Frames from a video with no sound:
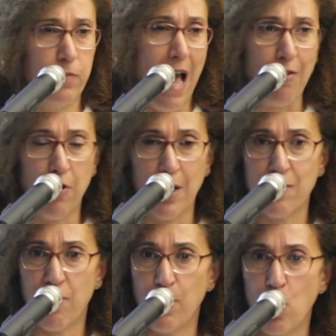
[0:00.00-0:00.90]
Catholics
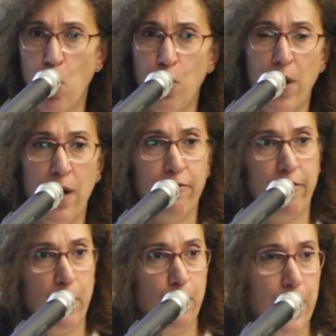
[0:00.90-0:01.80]
from Goa,
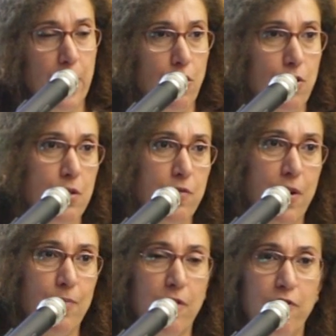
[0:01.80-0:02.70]
Filipinos
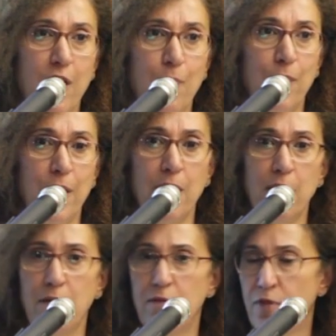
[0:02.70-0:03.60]
from the
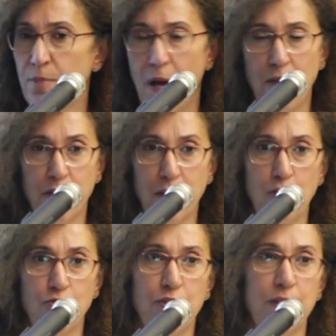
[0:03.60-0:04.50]
Philippines, from other
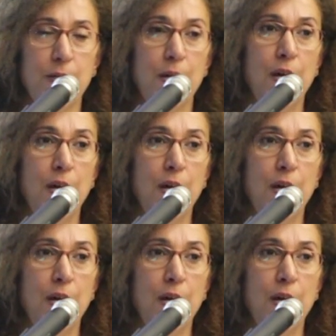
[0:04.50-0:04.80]
countries,